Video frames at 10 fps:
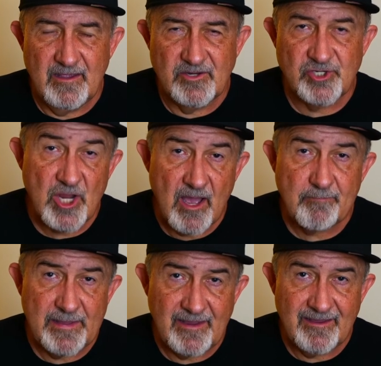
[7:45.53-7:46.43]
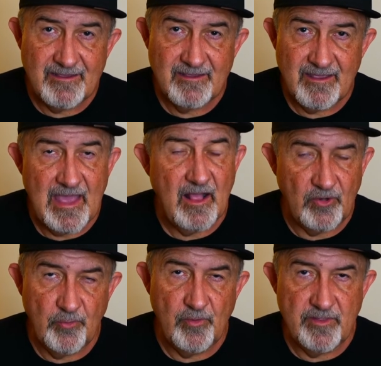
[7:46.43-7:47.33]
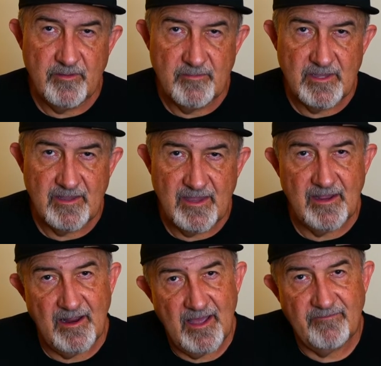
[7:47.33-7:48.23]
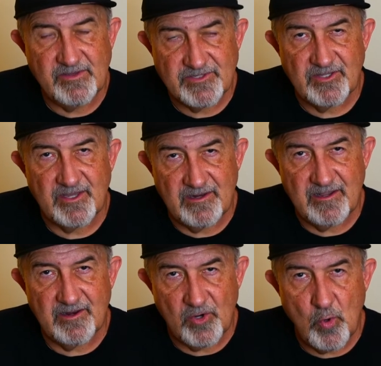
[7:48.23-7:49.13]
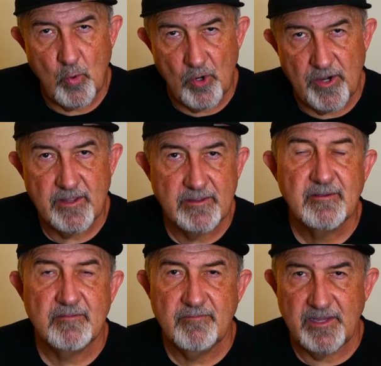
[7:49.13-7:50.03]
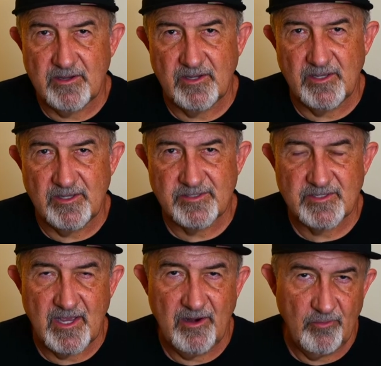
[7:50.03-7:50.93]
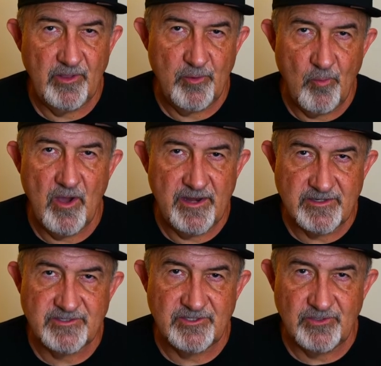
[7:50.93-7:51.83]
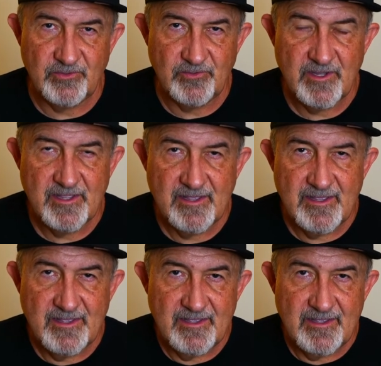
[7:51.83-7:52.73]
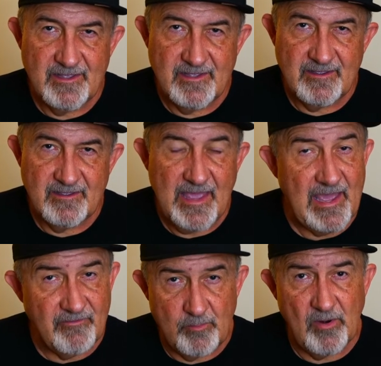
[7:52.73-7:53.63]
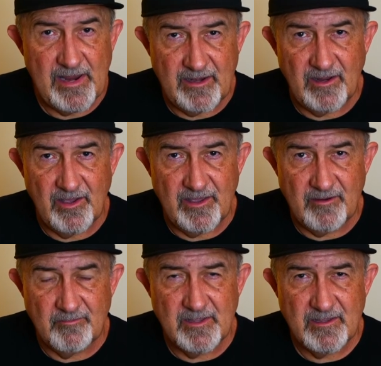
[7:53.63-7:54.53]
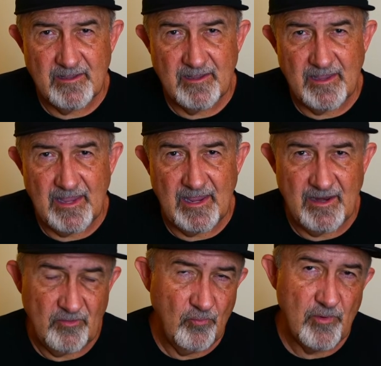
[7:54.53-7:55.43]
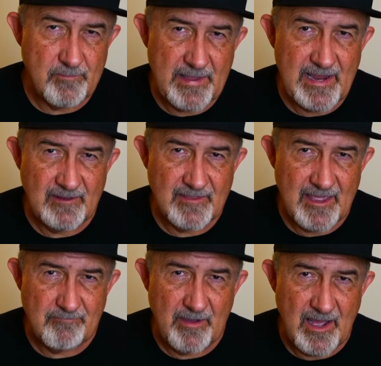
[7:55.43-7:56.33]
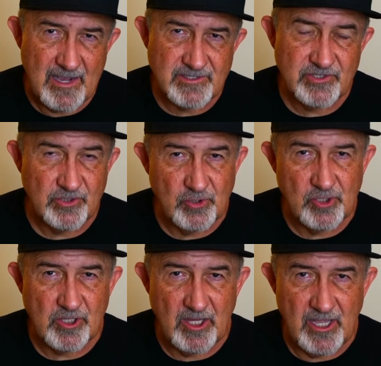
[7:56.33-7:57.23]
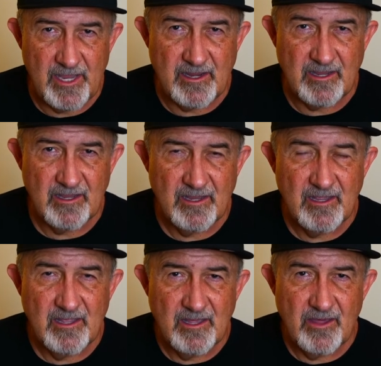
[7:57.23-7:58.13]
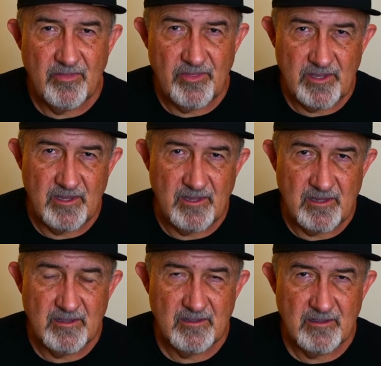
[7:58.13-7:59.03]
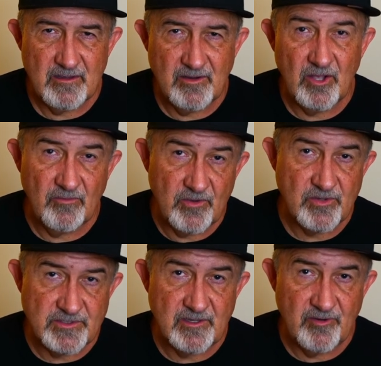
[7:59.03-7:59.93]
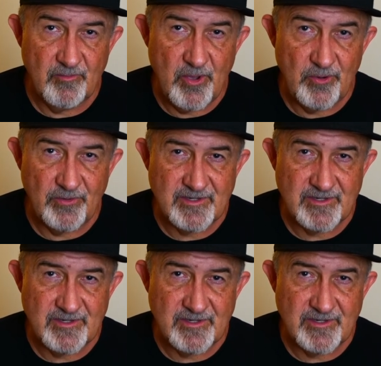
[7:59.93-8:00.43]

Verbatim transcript: shopping algorithm and obviously it hit a chord because I really wanted to have a branding item and repaint that box to look like the Gulf Coast intermodal